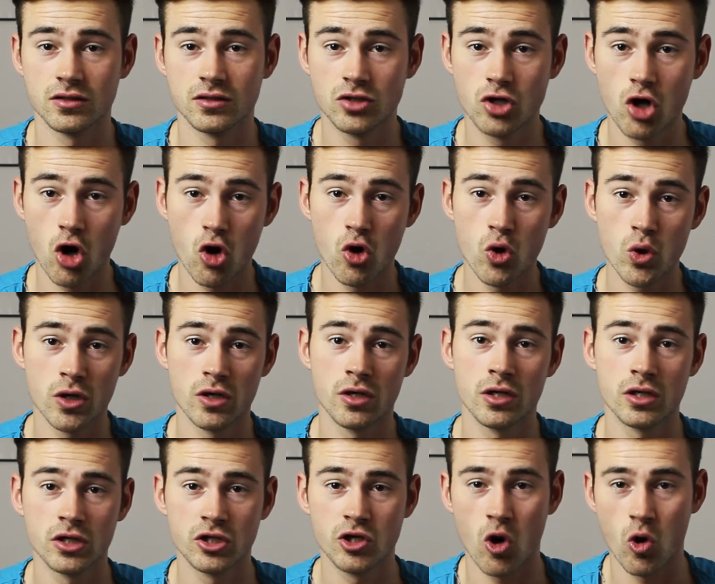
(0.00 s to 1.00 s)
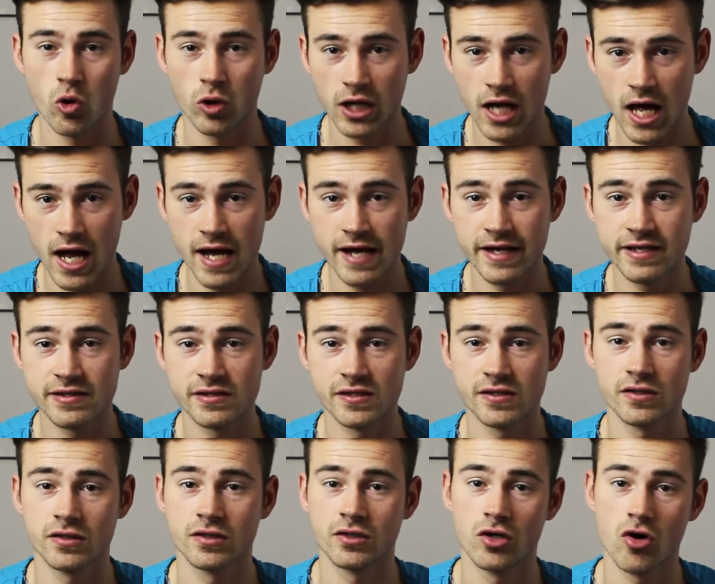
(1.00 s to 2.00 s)
Coke, Coke
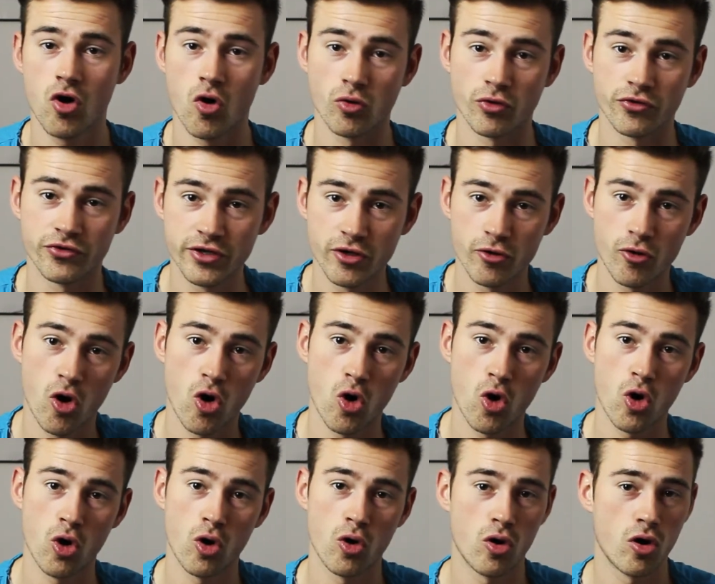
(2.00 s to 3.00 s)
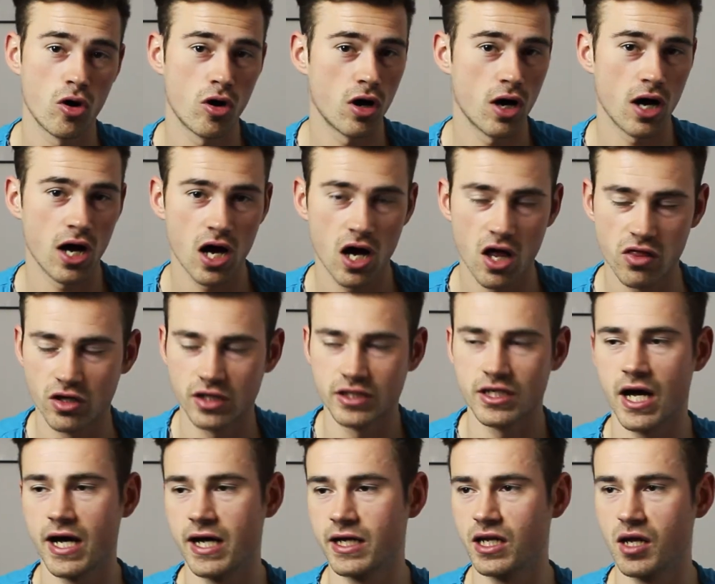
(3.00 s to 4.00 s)
Light, Coke Zero, other
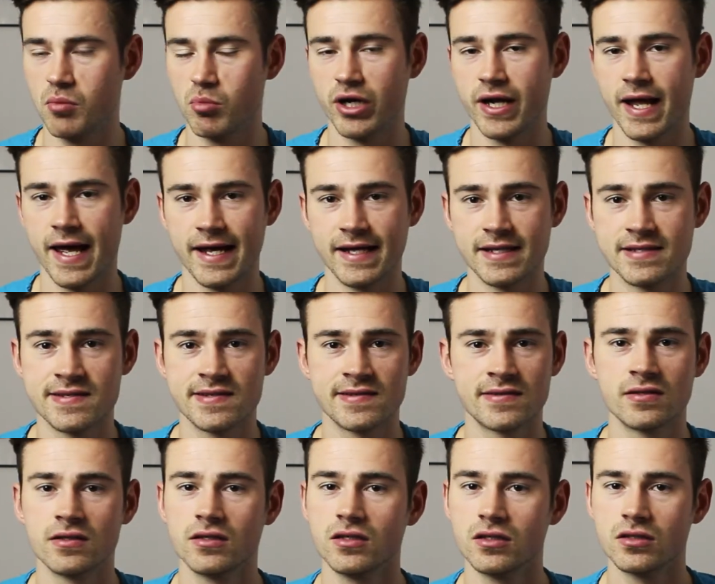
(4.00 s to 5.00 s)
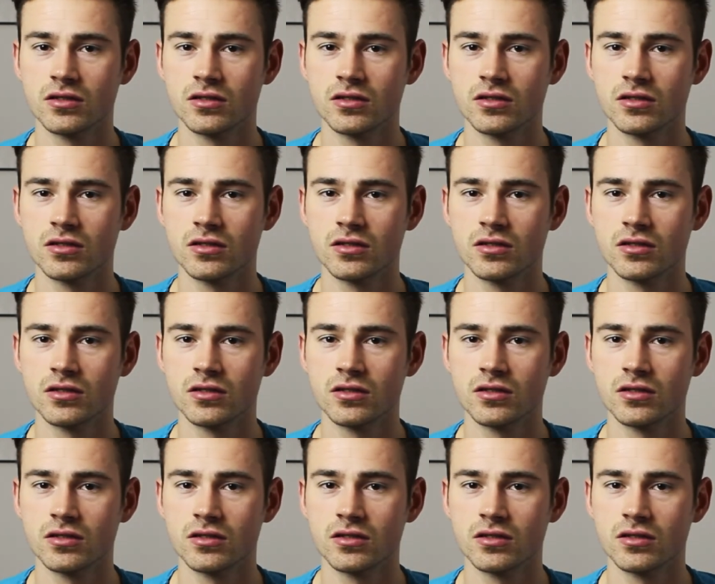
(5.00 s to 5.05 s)
diet lemonades,